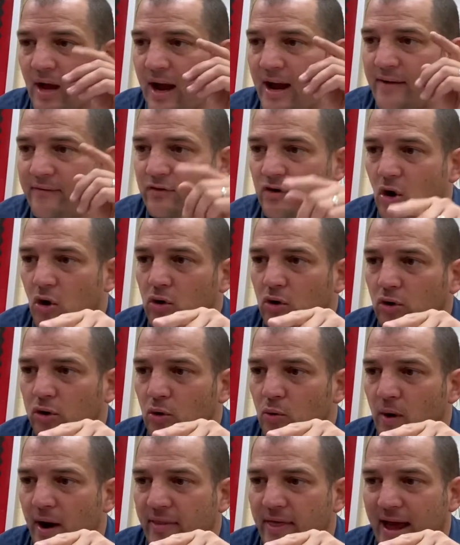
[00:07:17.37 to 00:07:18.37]
no
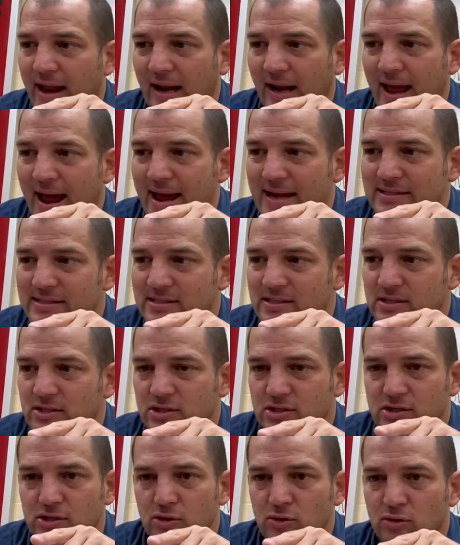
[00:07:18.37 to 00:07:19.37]
clue why that last
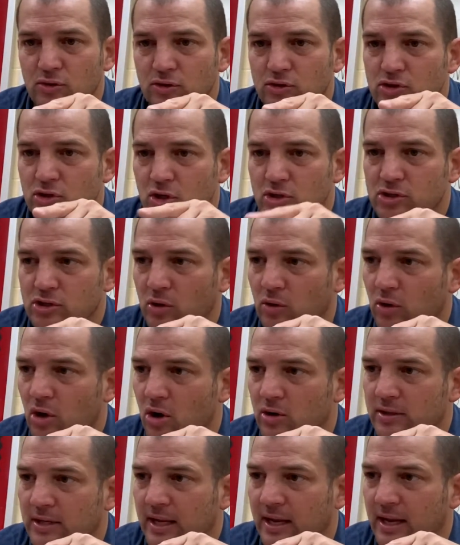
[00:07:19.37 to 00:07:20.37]
student took so
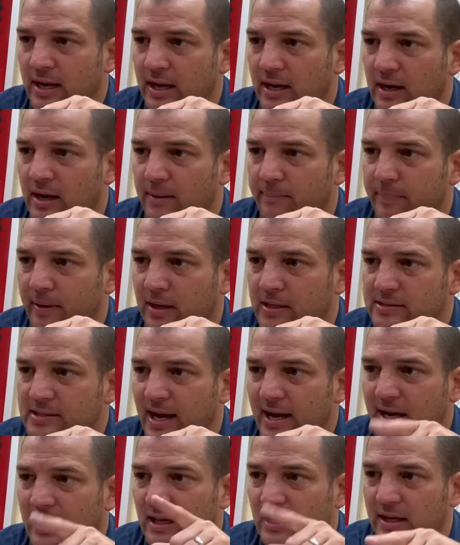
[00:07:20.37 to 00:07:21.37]
long to get in, because
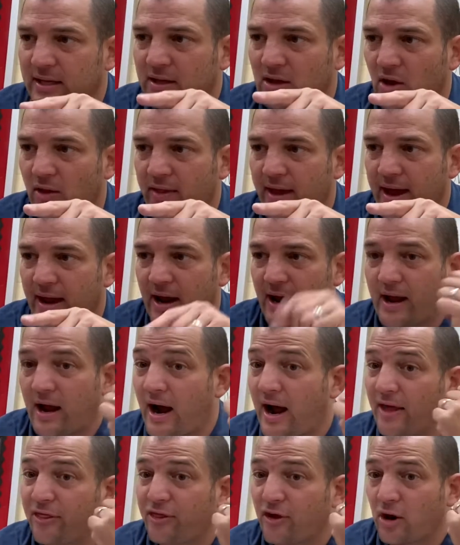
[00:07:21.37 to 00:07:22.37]
I clicked on that,
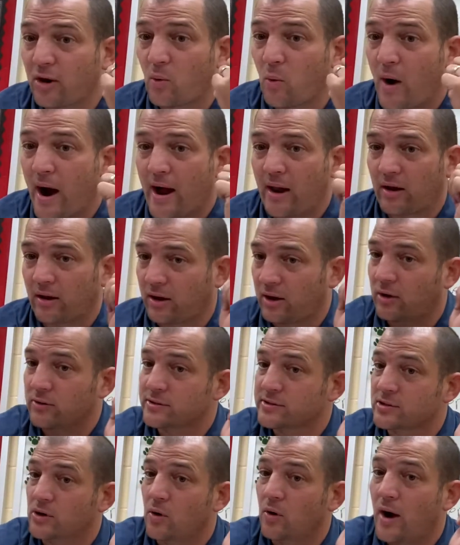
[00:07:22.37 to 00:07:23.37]
I thought, a while ago.
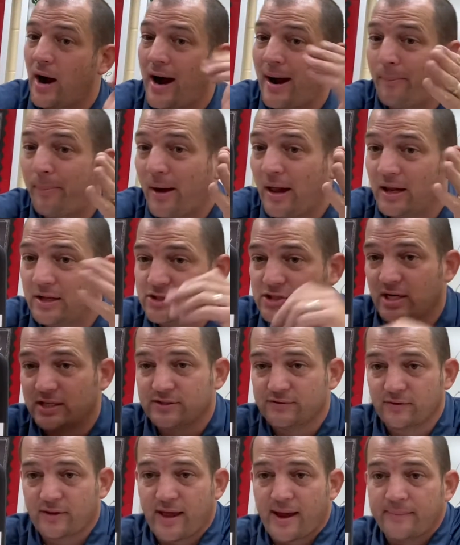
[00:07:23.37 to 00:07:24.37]
So I
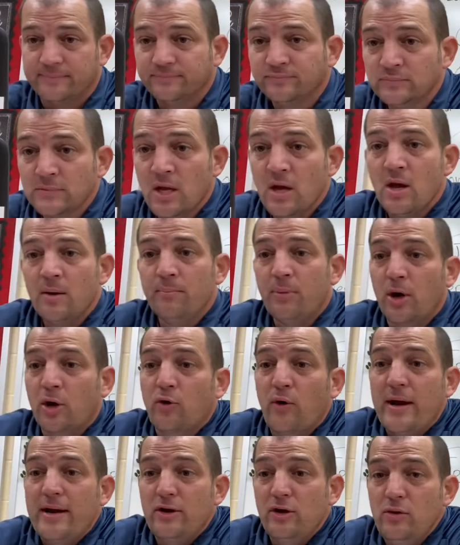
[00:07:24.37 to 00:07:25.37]
apologize for that. But
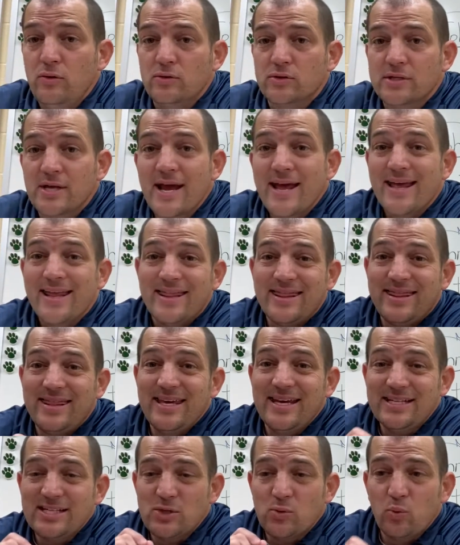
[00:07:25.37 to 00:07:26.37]
great news,
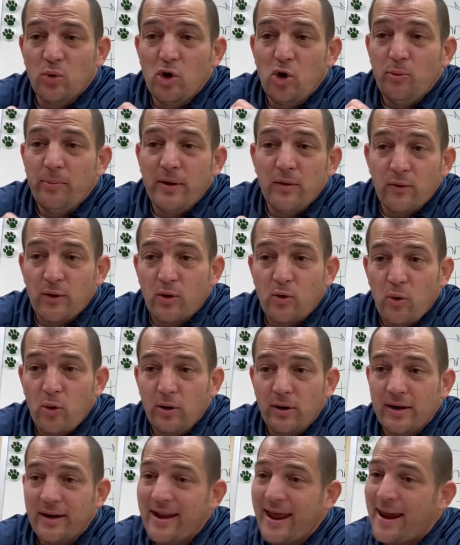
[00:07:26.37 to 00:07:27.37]
this will be
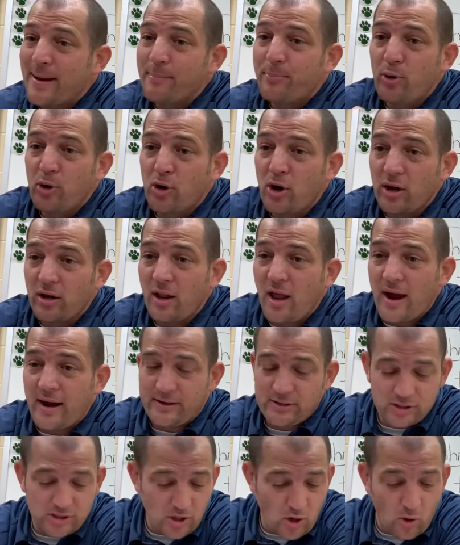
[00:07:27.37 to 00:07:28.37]
recorded and put
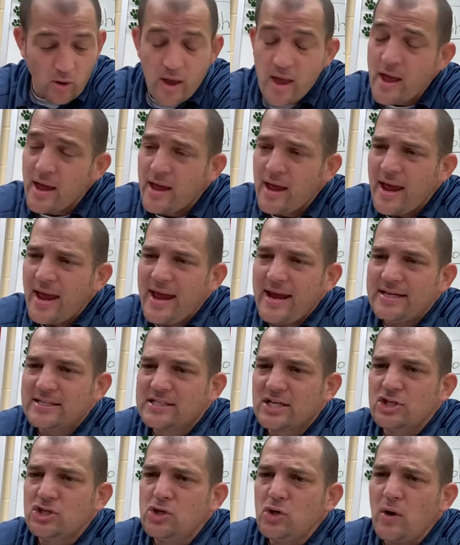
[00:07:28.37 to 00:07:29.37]
online. So, hey,
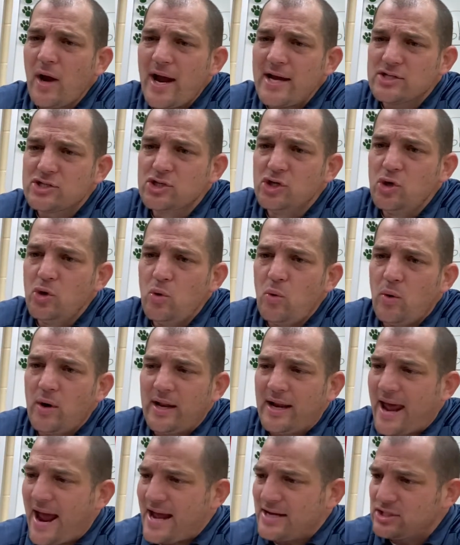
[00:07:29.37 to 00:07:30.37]
since you guys knew what
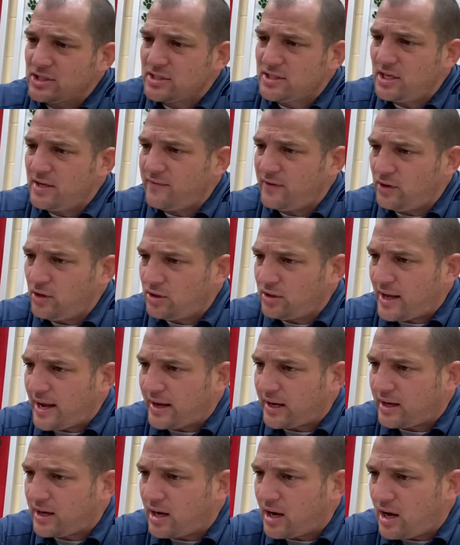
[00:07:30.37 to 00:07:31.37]
an adjective, it looked
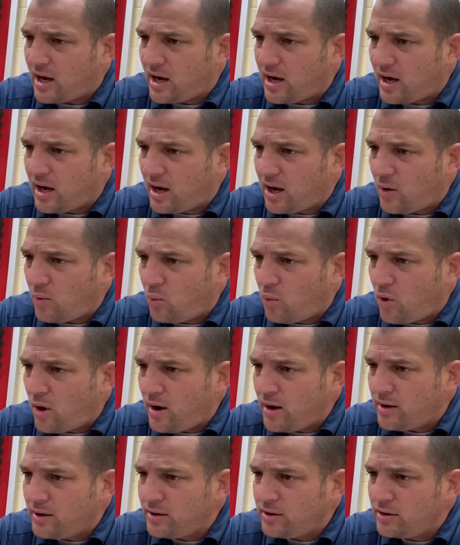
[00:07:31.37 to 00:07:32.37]
like
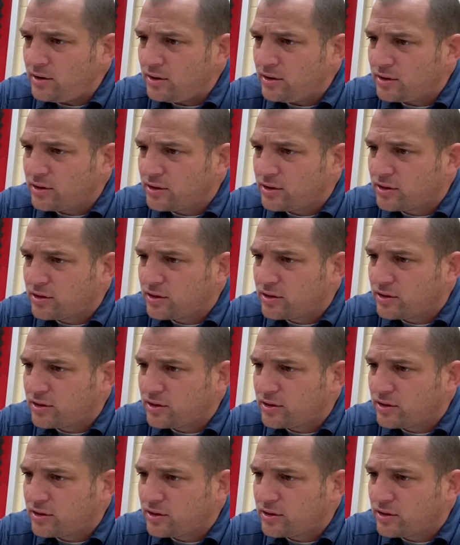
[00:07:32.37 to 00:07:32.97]
1,